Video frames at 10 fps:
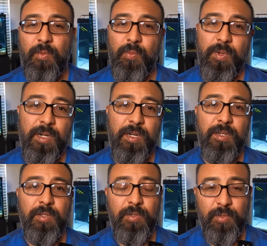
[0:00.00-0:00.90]

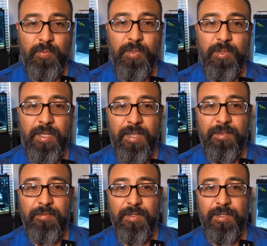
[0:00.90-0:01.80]
where you will
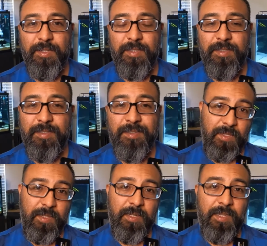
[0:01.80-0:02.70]
have a
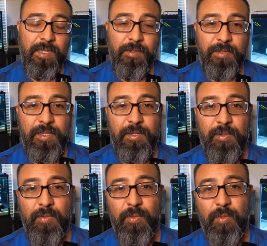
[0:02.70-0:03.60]
cloudy
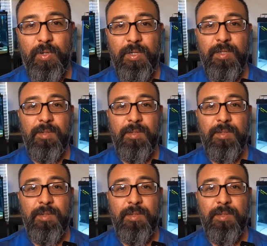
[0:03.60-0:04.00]
or